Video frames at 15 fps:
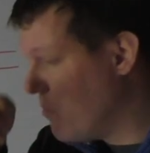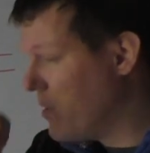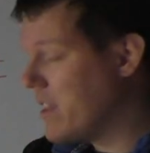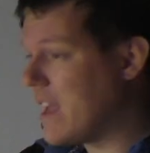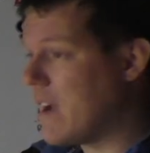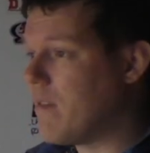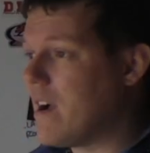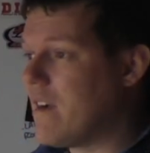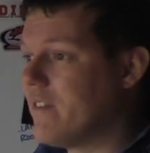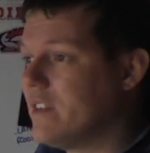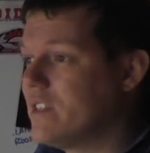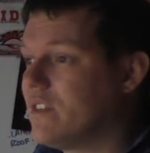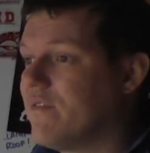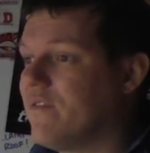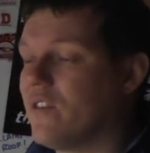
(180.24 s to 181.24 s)
without
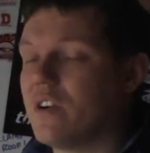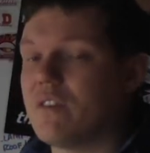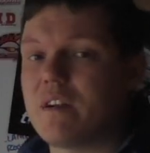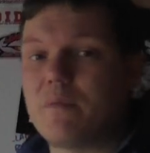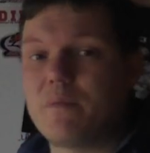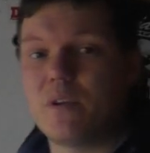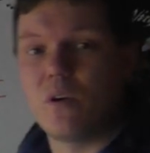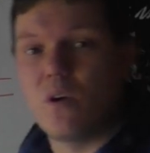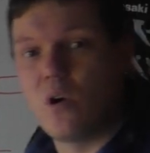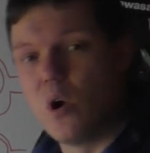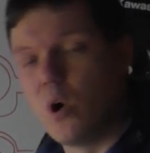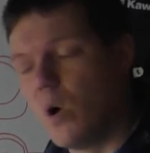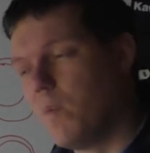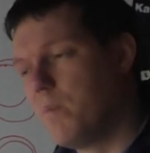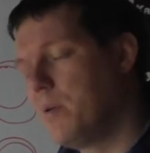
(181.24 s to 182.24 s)
having to fuck around with your
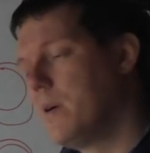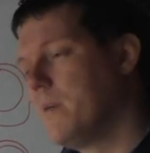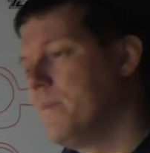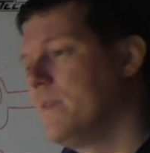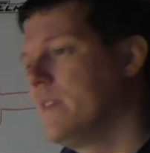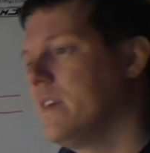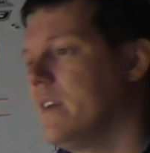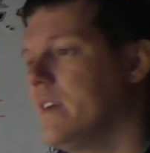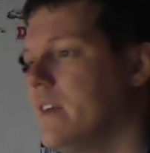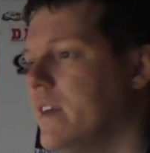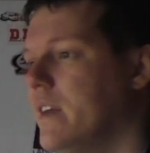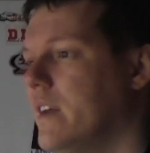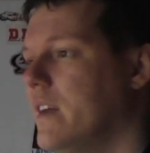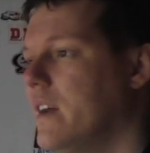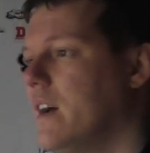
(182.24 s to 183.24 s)
hub
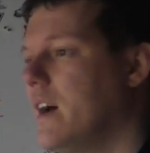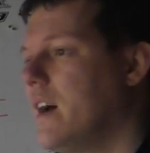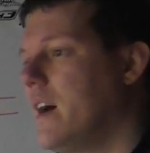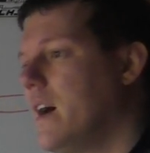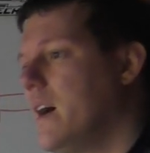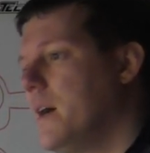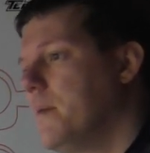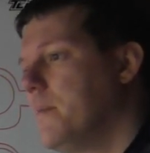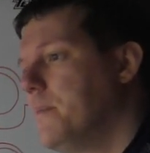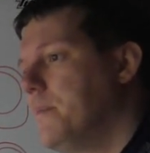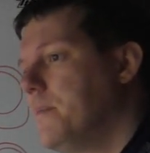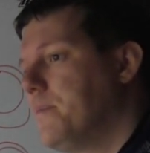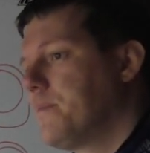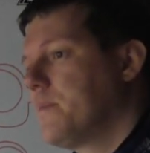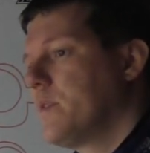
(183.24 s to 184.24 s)

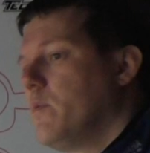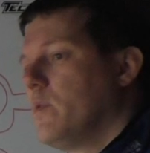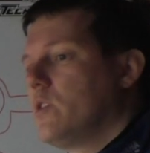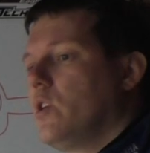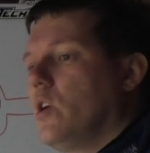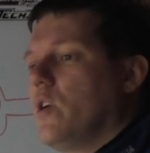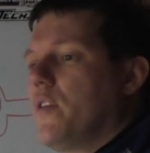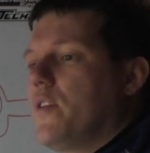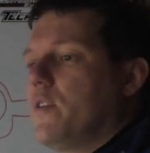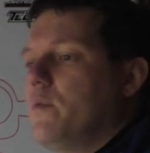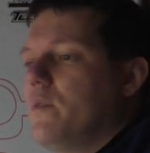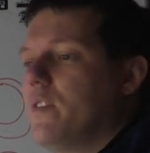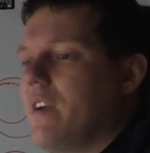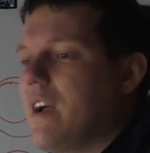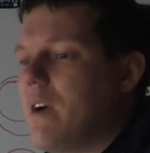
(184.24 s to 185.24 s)
um, we'll go
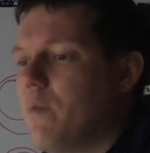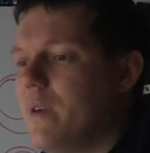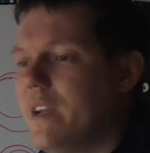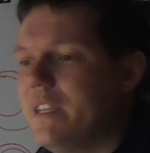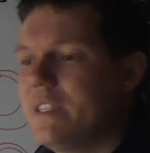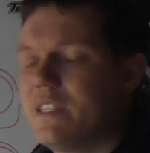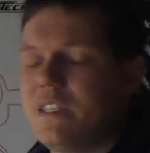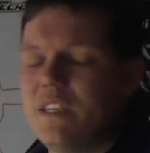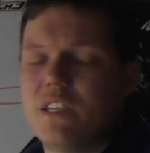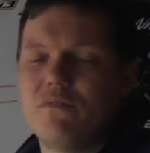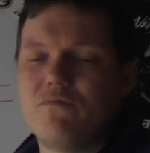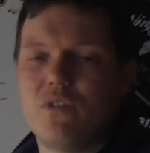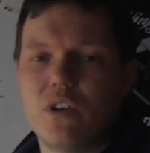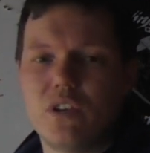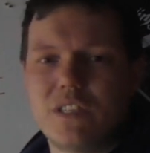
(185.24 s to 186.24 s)
through there are ways you
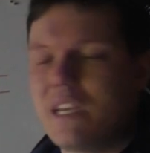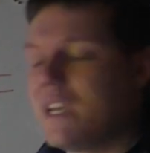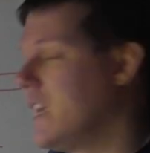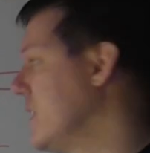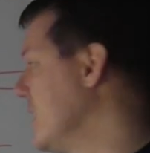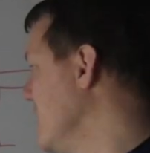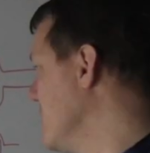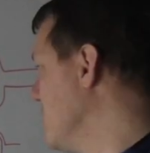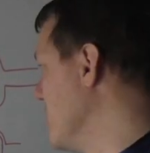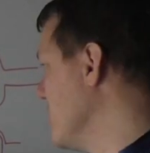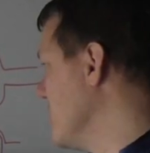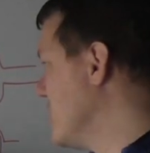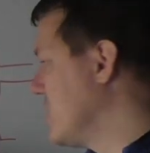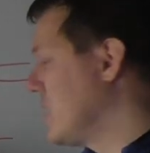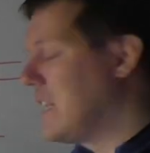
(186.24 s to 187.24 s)
can rotate these
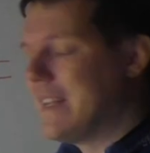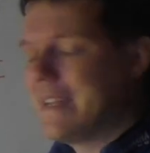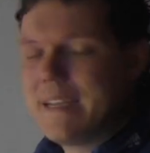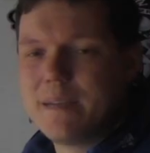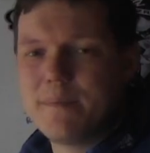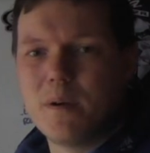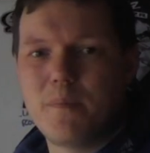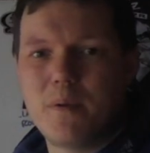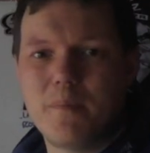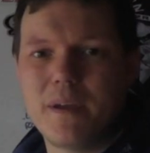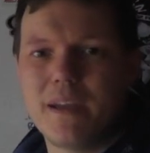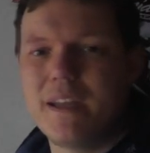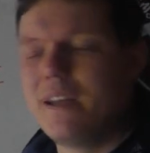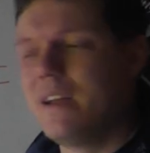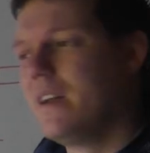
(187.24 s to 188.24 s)
buttons to clean them up a
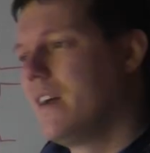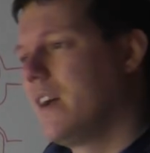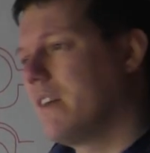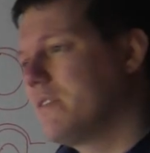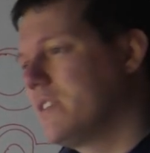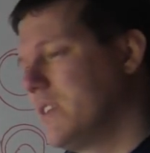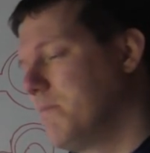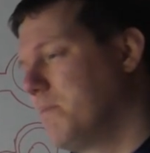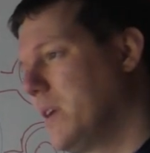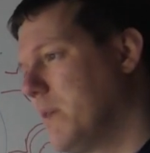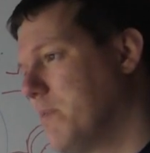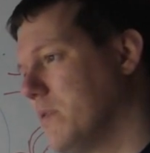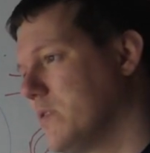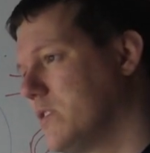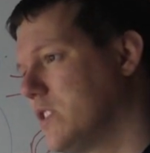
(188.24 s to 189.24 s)
bit I've seen
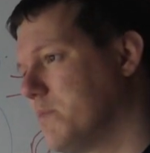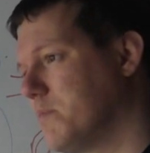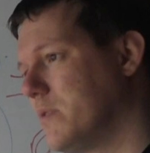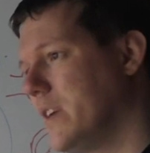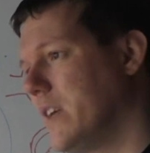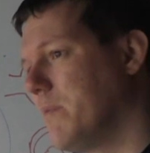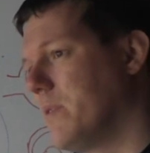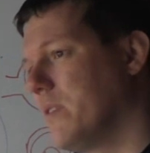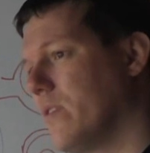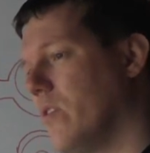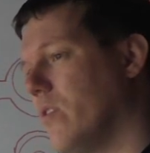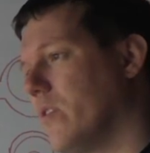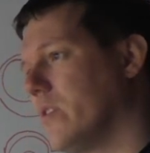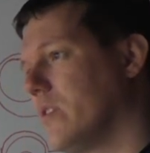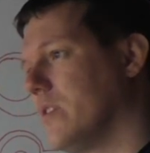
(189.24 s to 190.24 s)
people spray them with
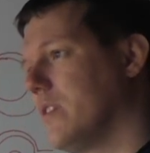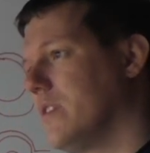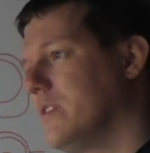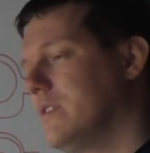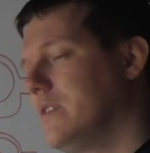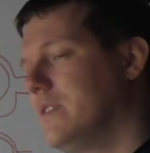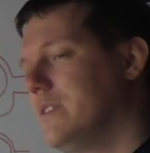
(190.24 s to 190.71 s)
oil